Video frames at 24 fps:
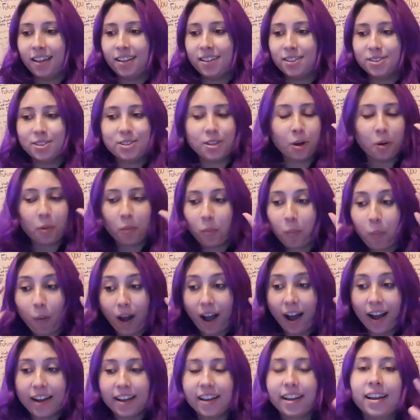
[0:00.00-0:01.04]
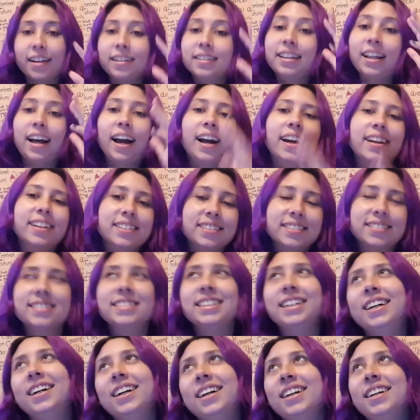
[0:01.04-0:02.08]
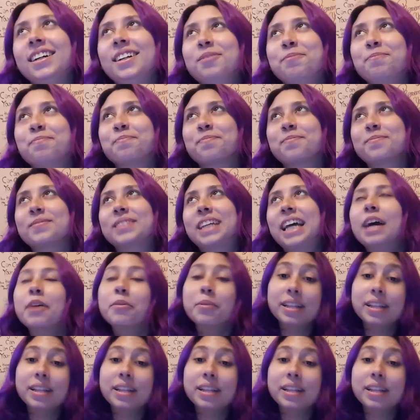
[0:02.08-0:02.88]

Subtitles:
So why? And I